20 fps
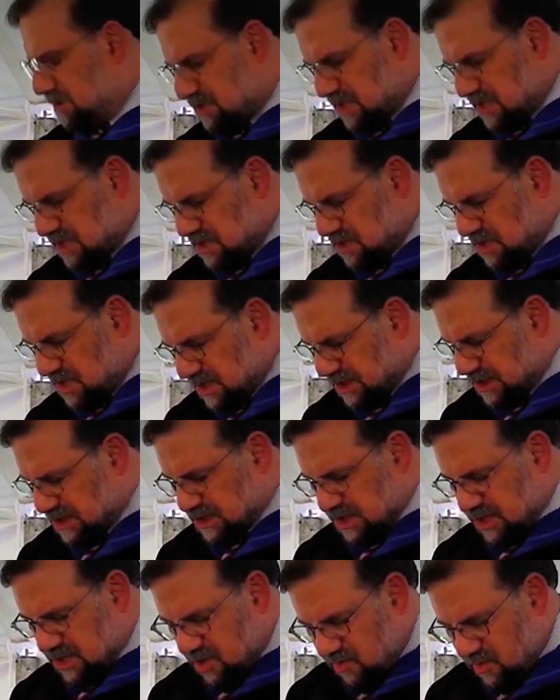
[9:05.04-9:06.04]
to
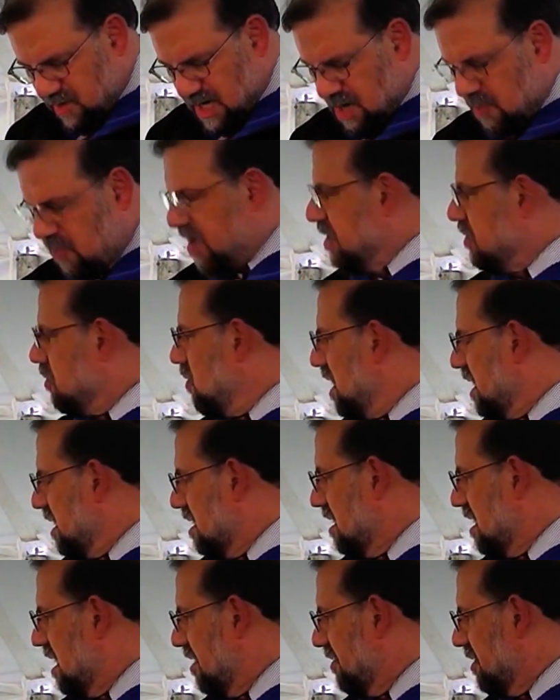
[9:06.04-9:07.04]
disagree with
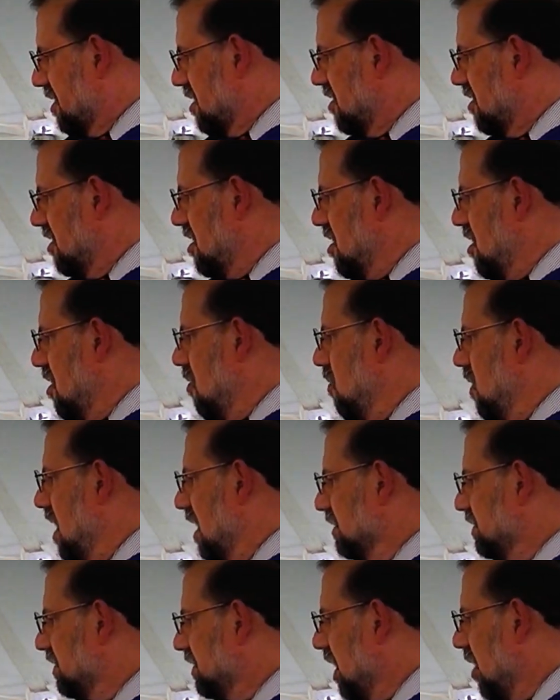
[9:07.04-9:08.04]
one another
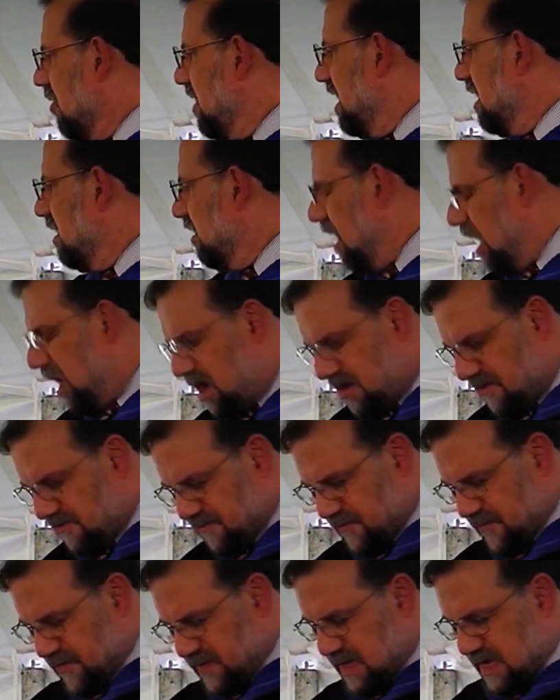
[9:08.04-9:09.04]
while showing
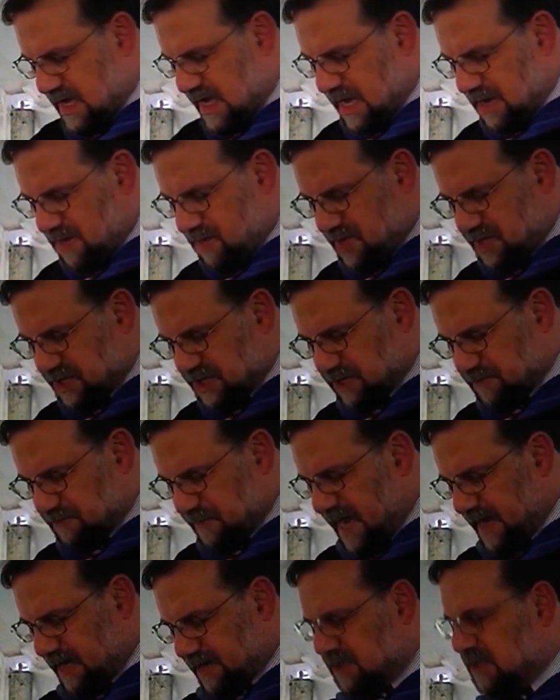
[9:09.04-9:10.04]
love and
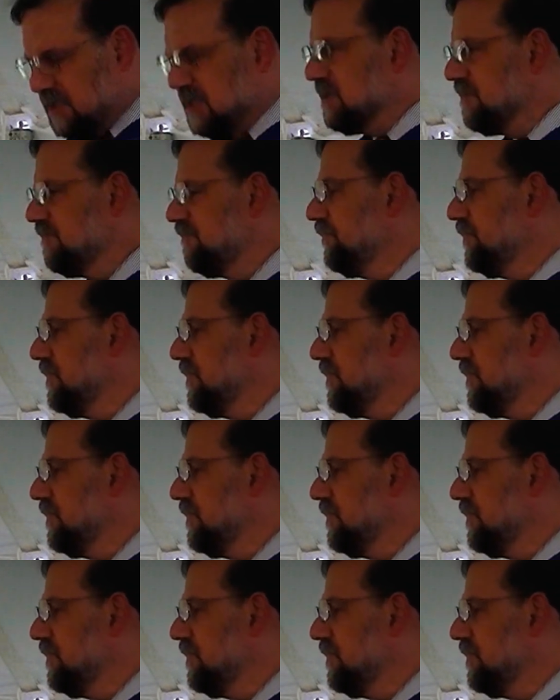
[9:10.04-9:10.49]
respect.